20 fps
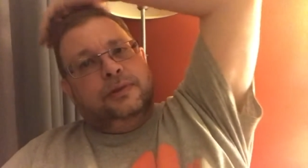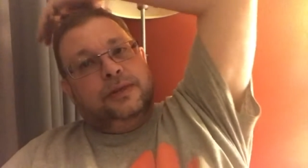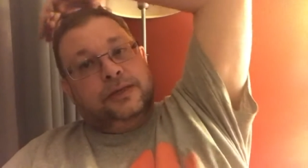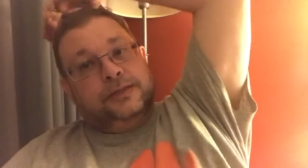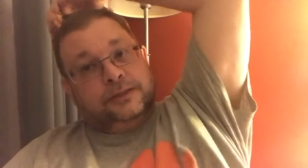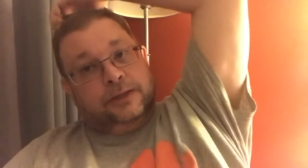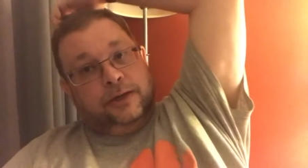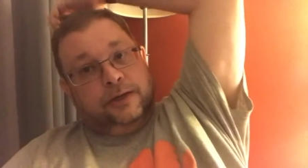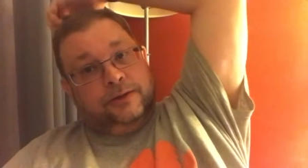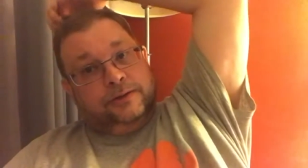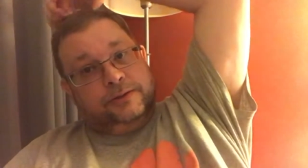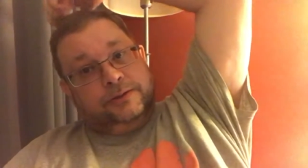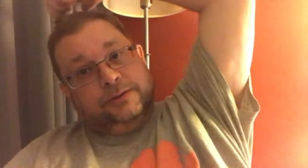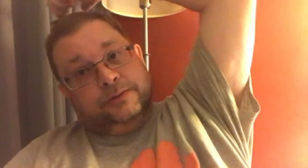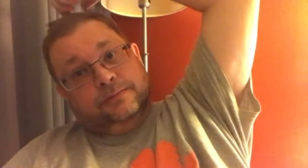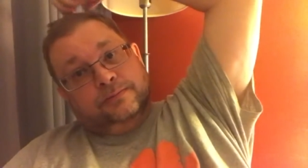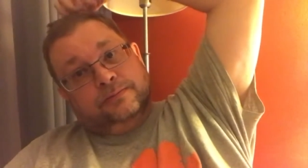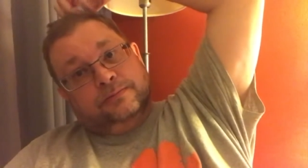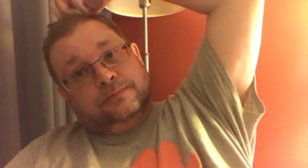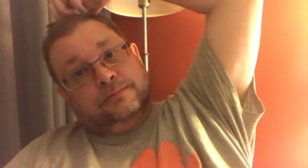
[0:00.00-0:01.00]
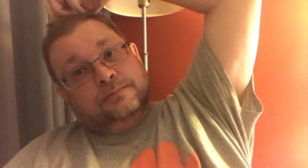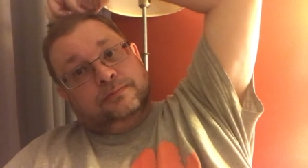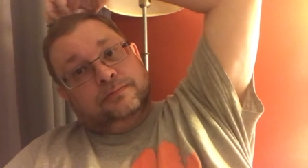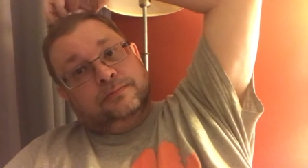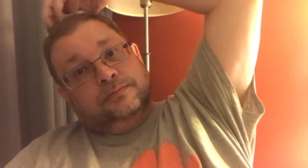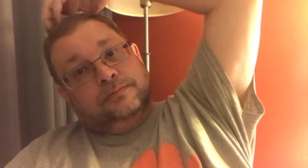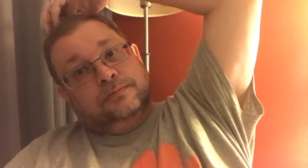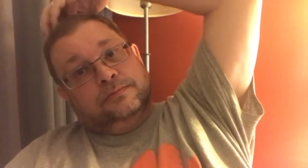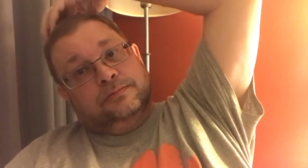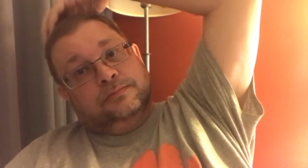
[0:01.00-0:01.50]
these clothes
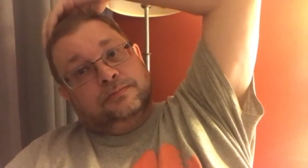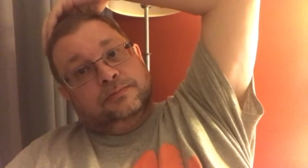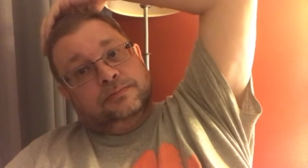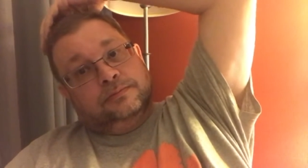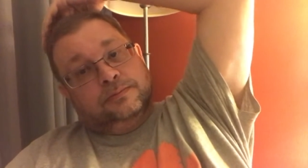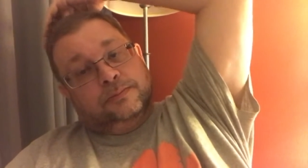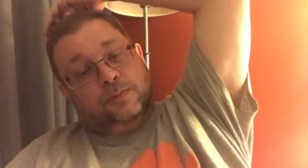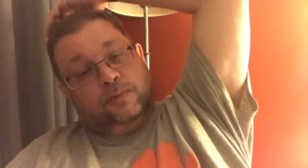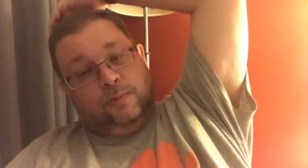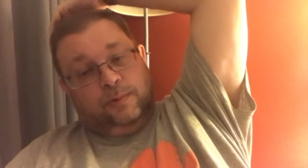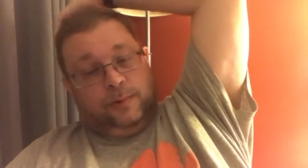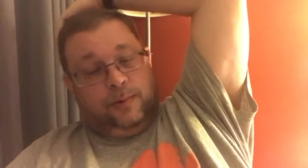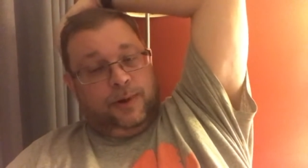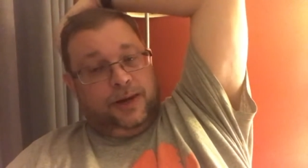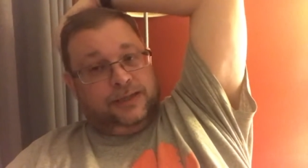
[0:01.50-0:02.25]
will be